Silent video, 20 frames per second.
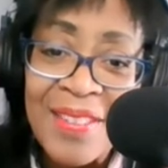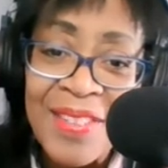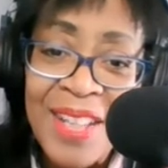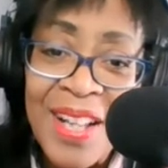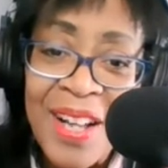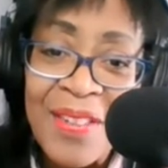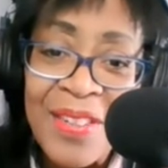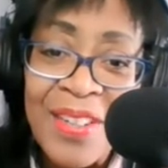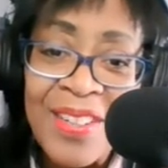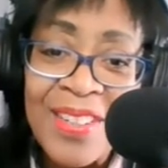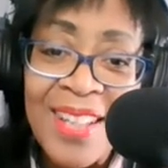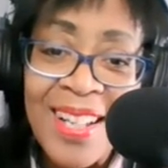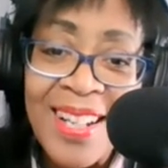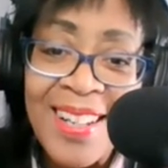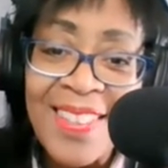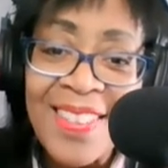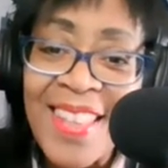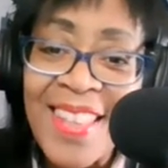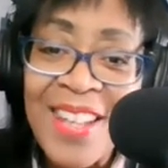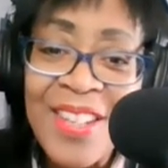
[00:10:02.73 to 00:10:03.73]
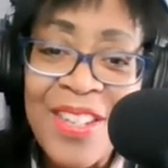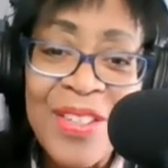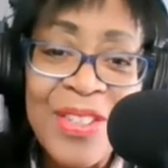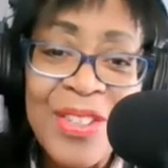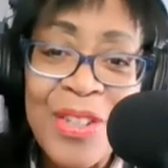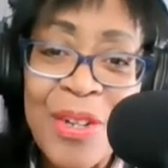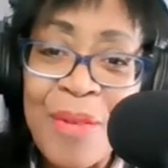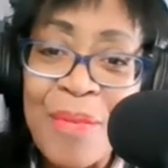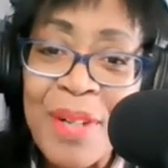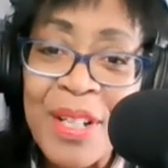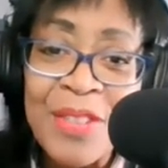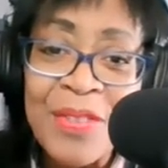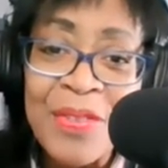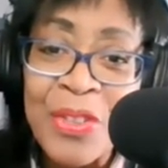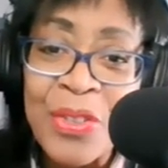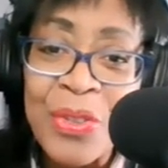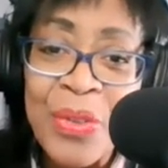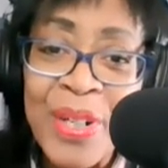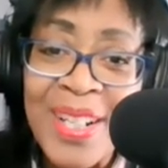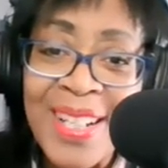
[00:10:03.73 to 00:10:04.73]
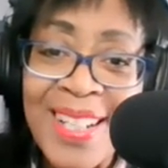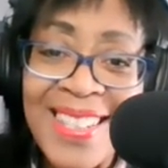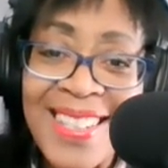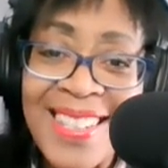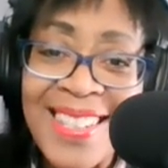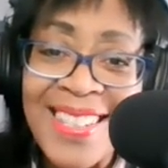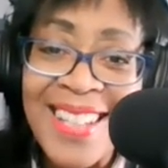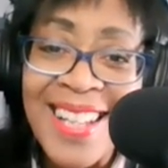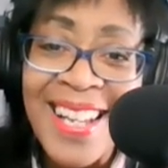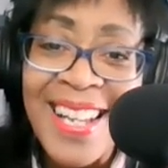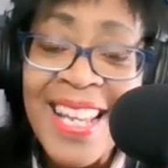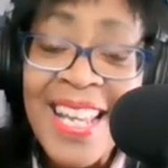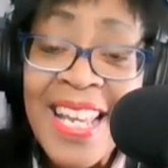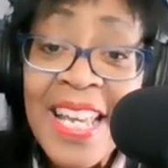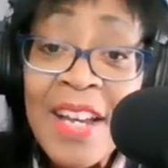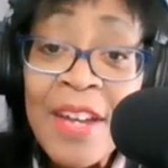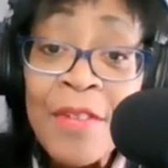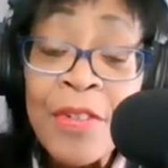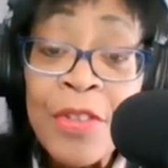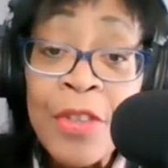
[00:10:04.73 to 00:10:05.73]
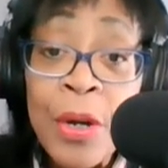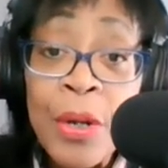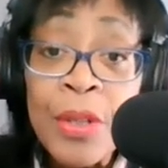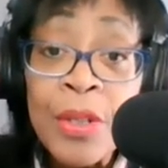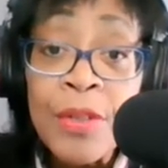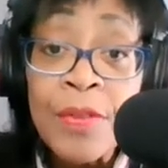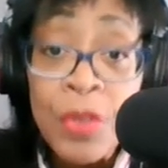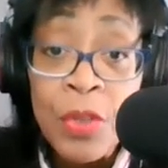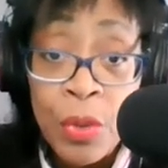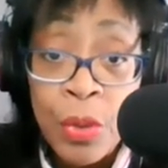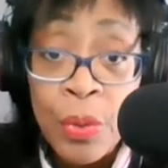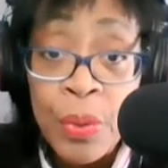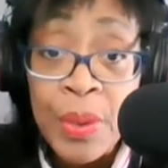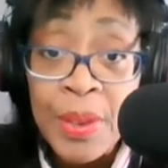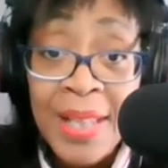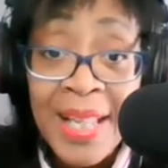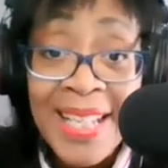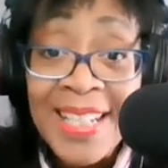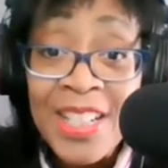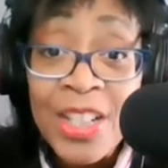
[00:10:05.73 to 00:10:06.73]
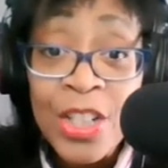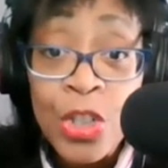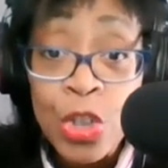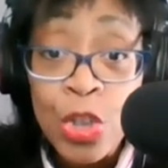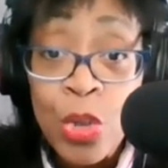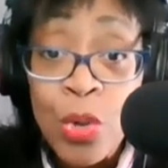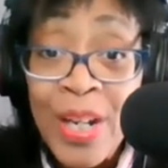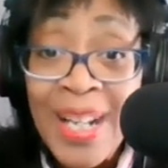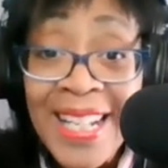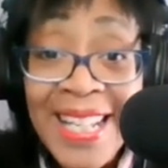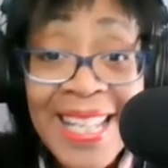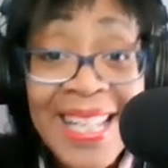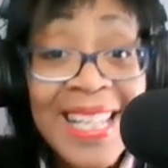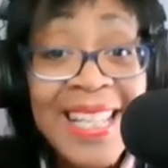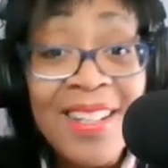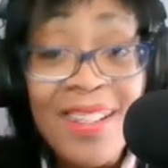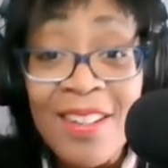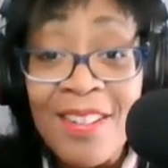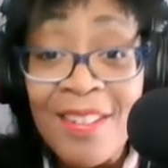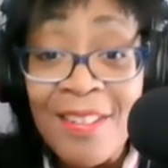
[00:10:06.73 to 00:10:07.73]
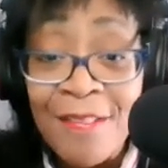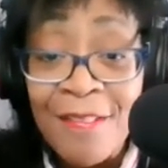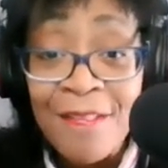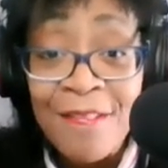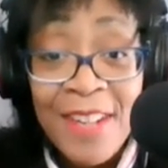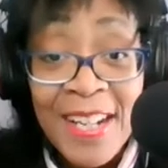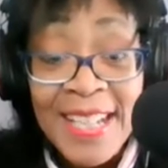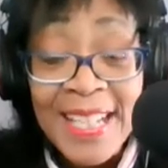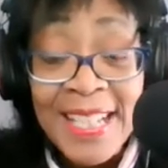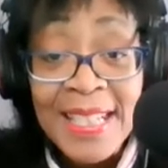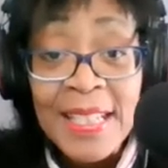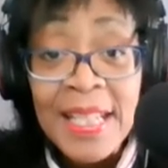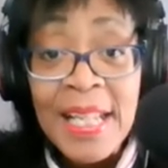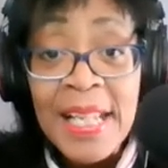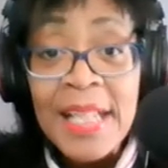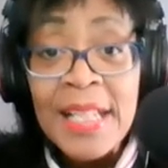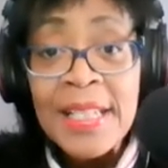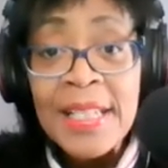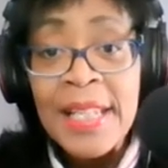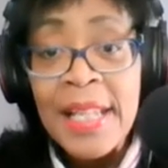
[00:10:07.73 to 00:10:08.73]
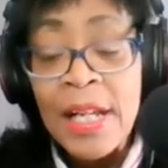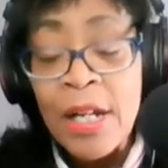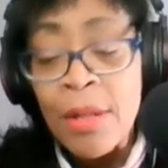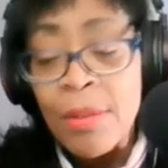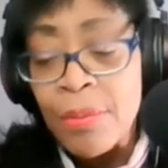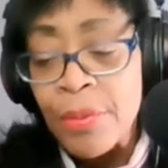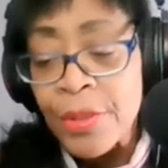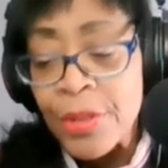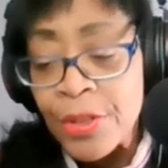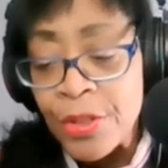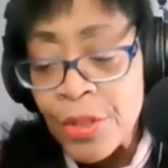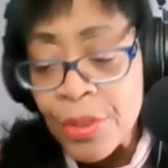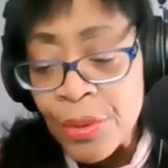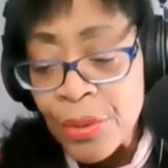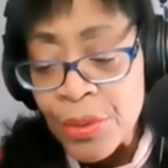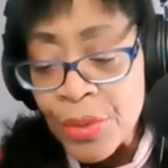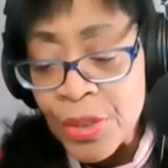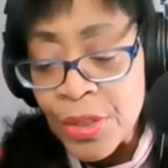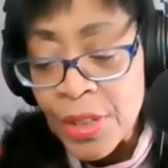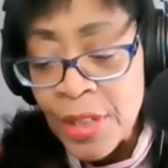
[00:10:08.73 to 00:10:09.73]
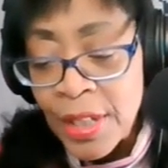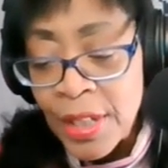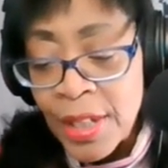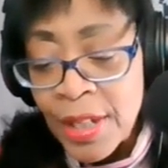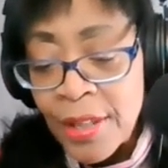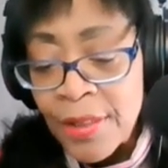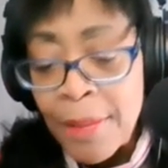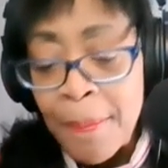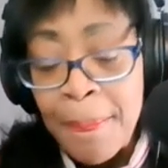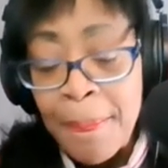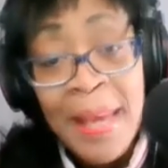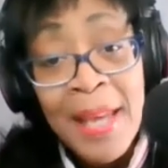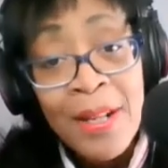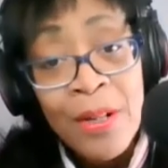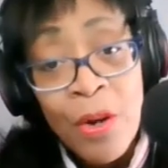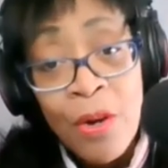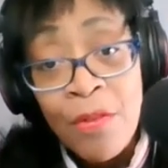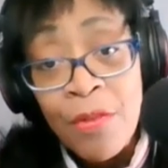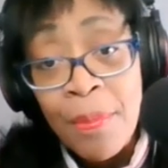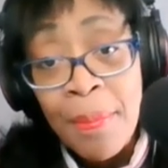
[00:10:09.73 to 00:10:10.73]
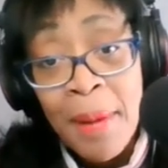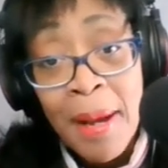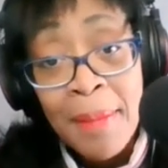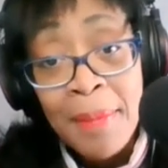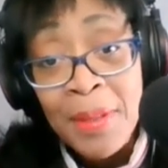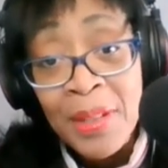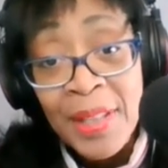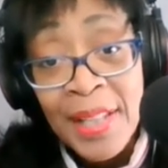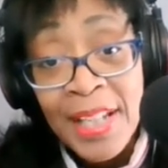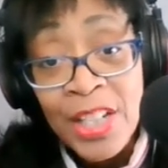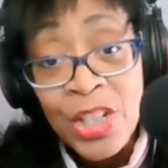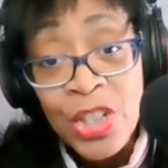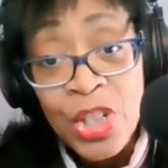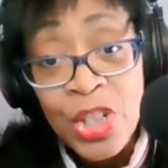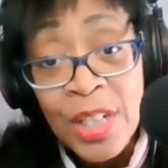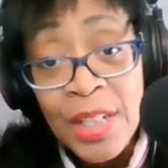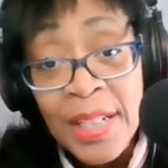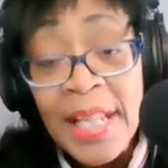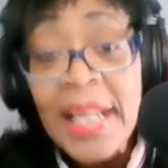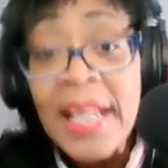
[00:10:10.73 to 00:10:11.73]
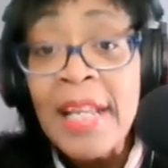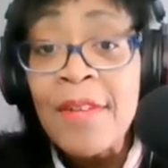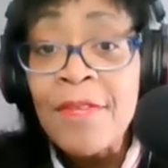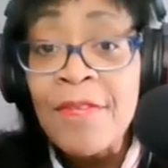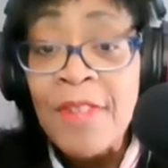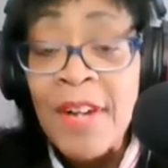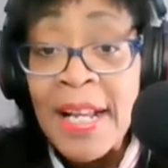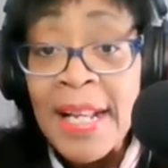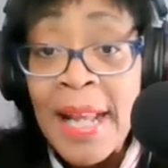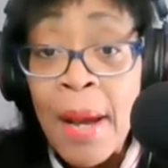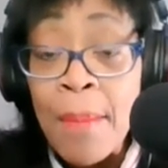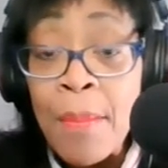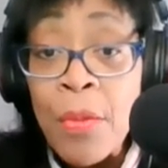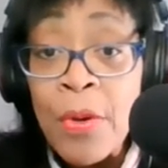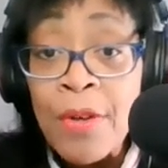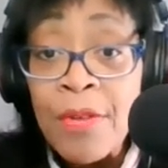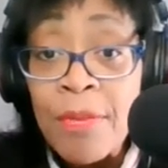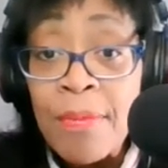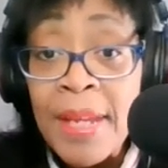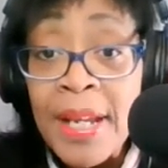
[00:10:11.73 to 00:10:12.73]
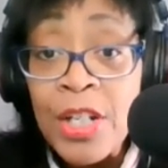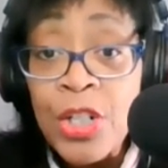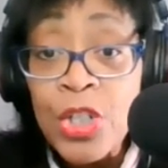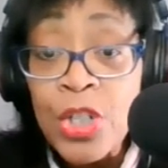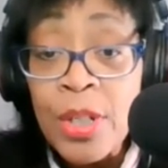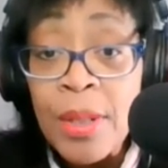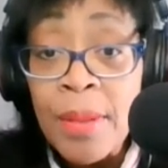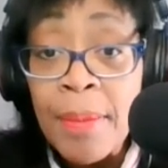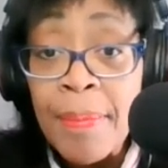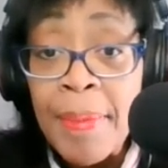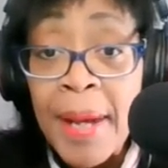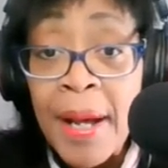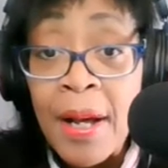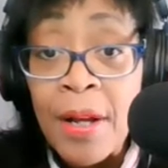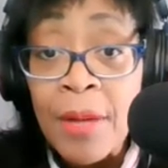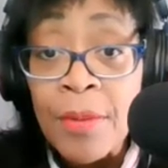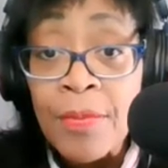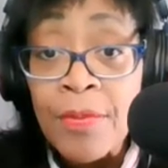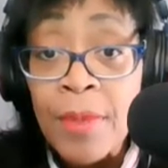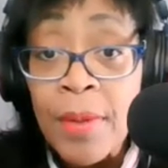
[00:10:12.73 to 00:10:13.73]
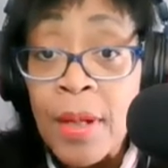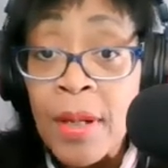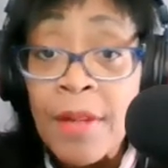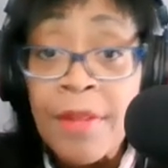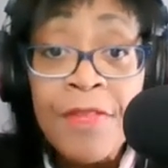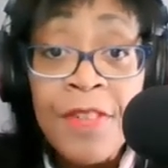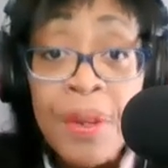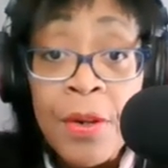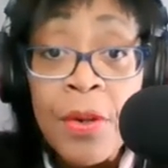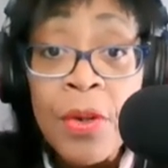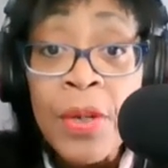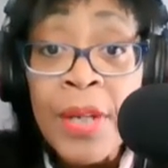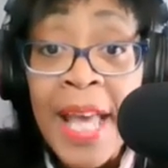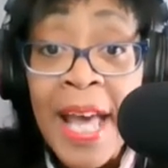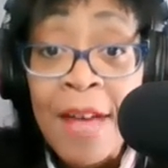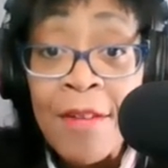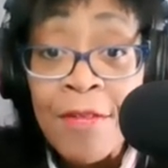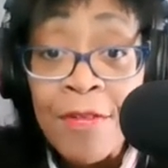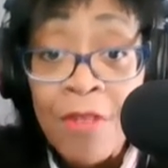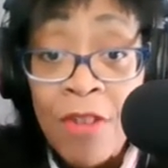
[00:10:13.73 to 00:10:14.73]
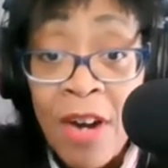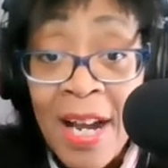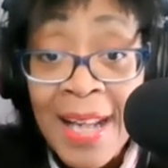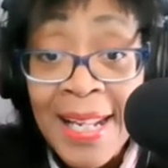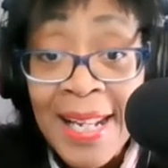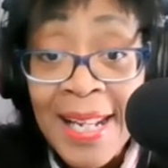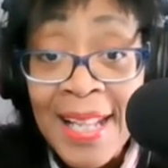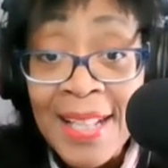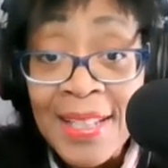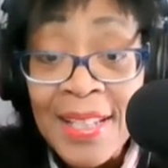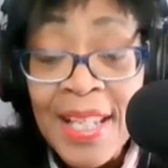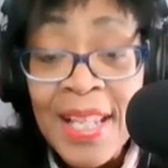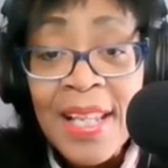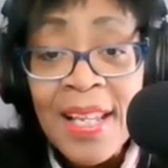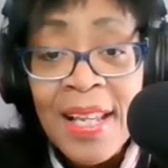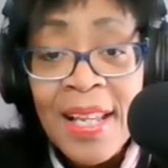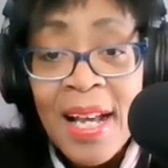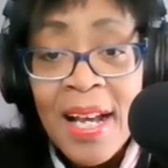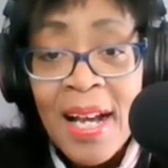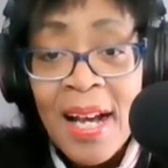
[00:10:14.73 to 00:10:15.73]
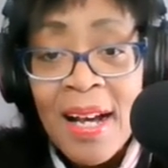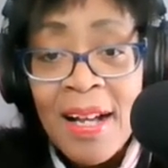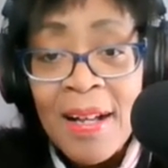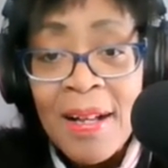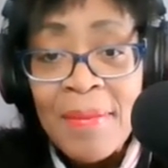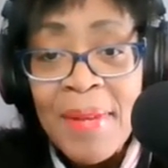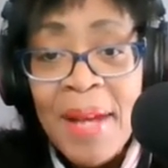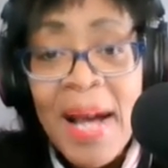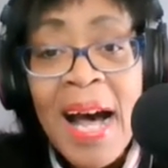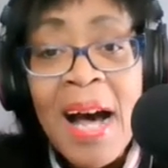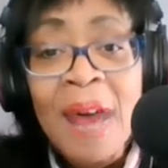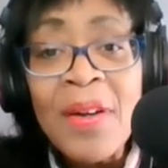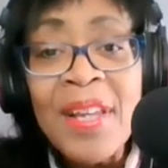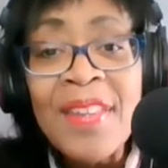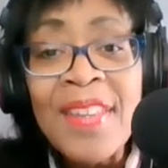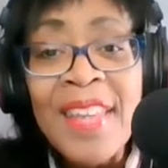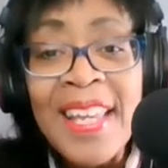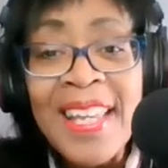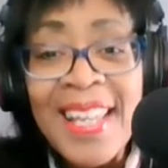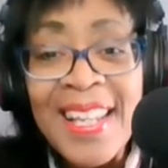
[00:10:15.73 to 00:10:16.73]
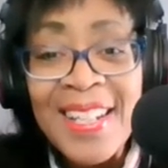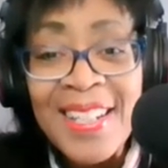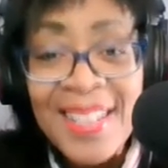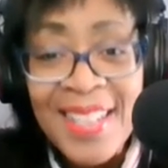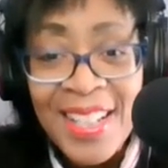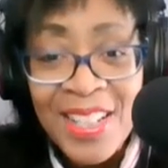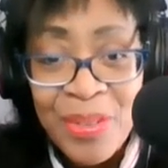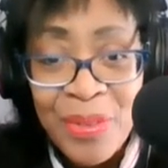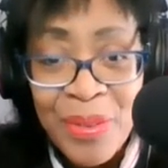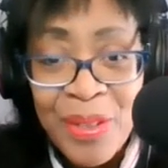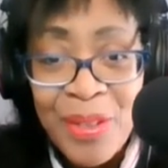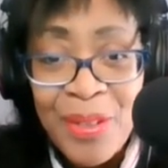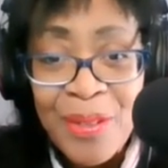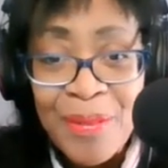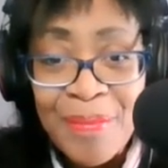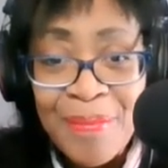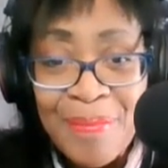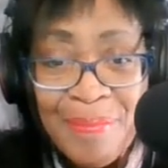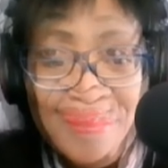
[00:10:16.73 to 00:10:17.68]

of South Carolina, thank you so much for joining us today. For those of you who would like to join in on the fight to help reduce the pet overpopulation, find out more information about Feral Cat Fridays, how can they get in touch with you?